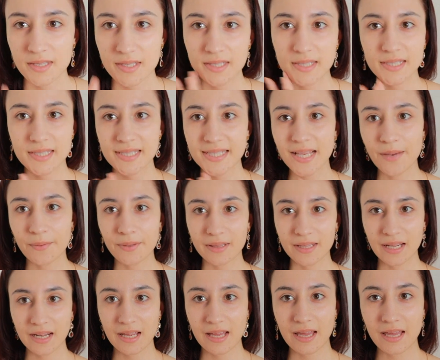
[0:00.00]
So, and
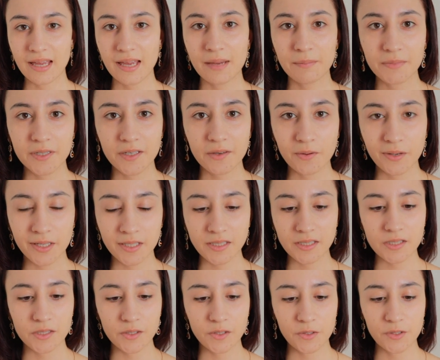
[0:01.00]
then I am going
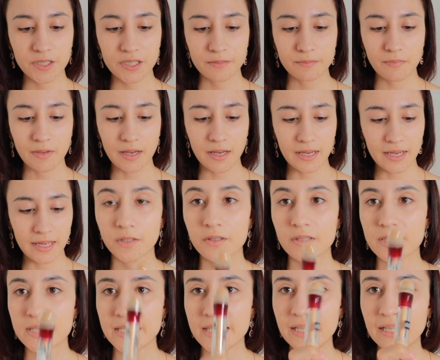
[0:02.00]
to use my
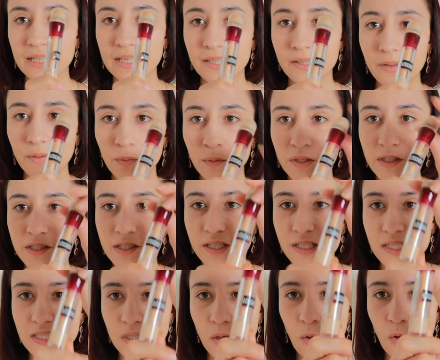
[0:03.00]
concealer, which
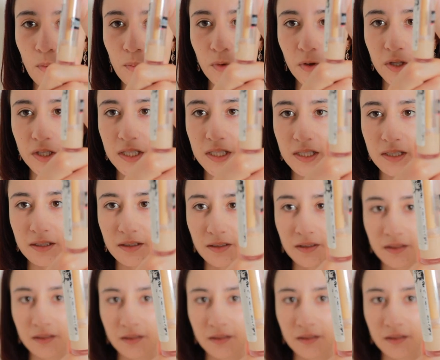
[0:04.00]
is almost